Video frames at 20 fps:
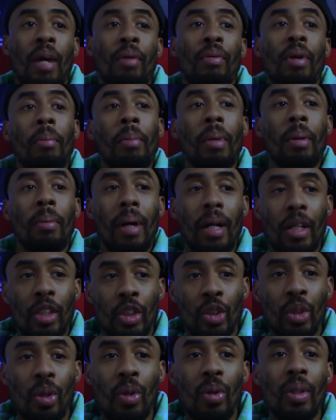And what I mean by
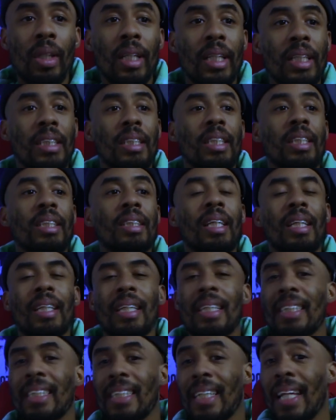control is there's
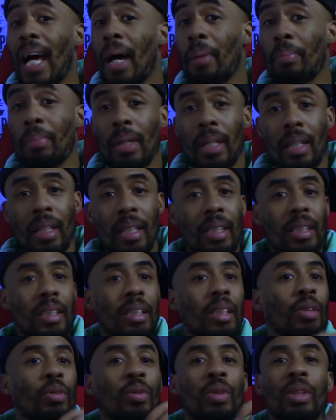nothing sloppy. There's
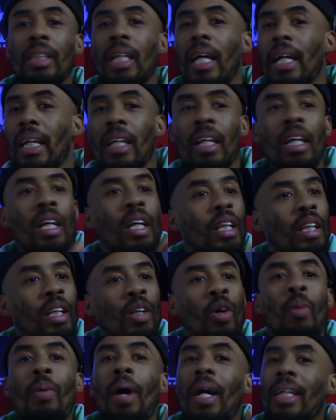no, it's like
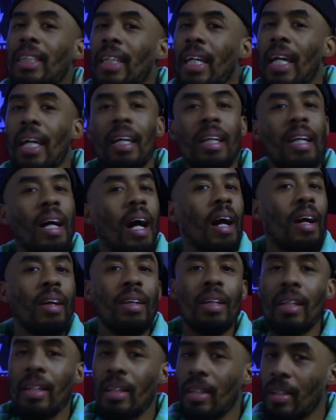nobody's kicking
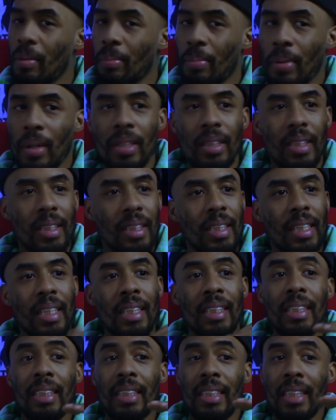higher than another person.
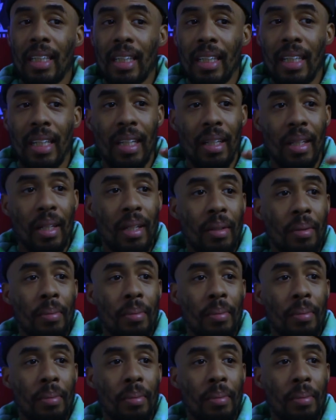It's just clean.